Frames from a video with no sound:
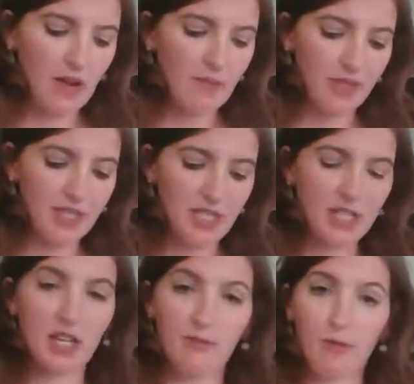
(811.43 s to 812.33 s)
this
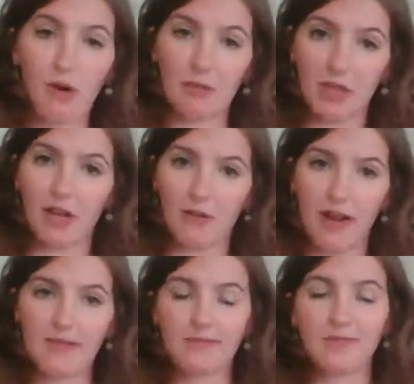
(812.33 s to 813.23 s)
is a formula,
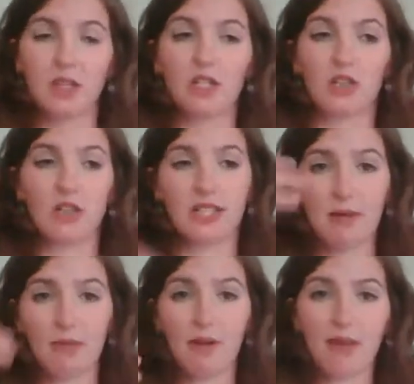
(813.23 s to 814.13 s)
right? So the
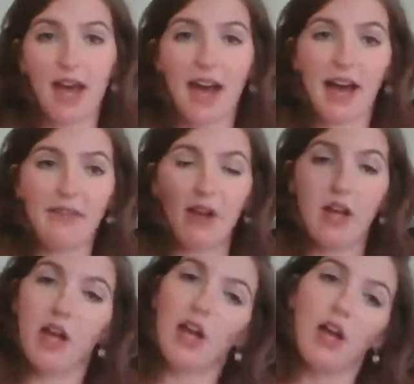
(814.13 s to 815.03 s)
same way we have
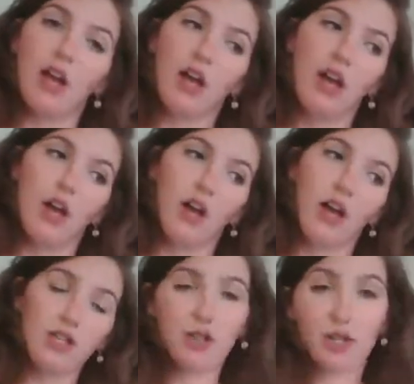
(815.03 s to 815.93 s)

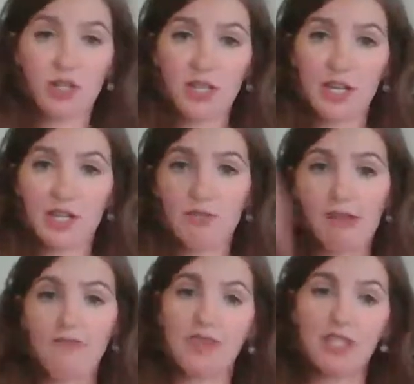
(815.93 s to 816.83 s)
instructions how to
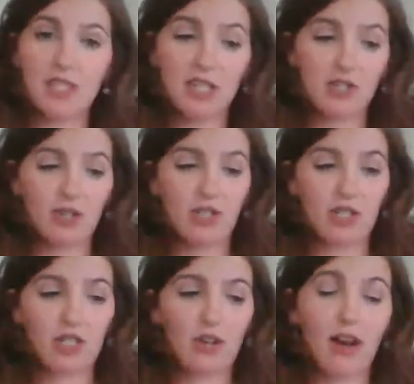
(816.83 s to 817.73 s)
swim, this is
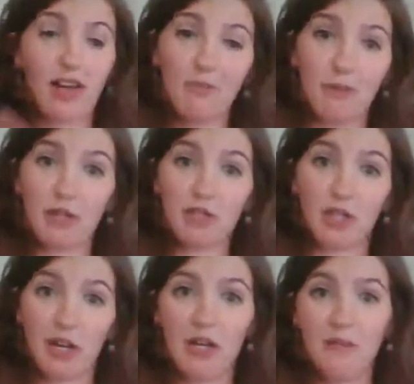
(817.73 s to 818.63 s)
instructions, how to build a
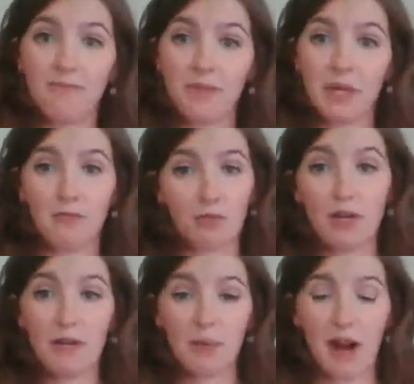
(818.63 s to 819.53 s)
good
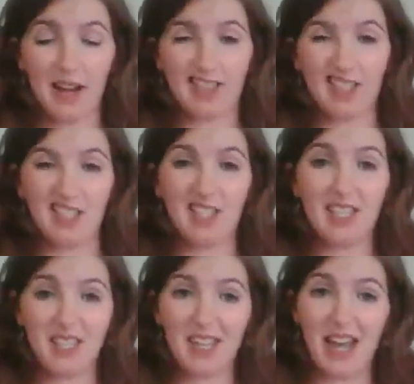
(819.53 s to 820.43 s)
pre-practice
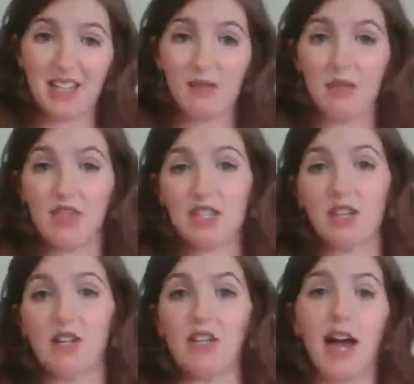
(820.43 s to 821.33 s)
snack, something that's
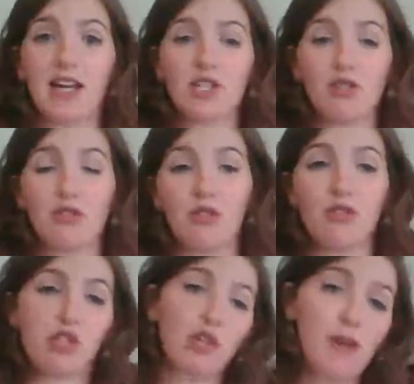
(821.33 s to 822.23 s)
going to last you through
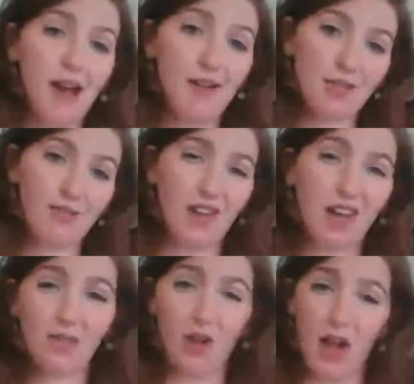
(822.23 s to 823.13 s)
2 hours of kind
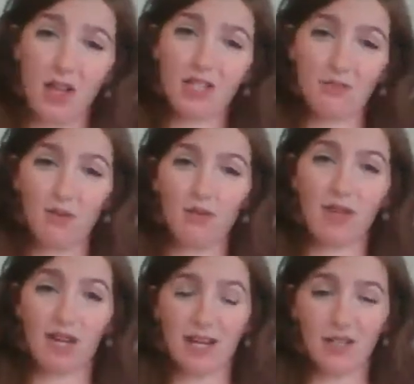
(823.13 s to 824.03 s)
of constant movement
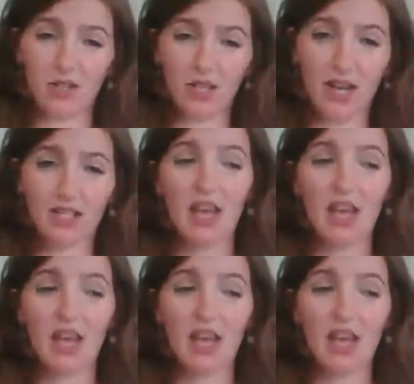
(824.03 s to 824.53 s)
and exercise,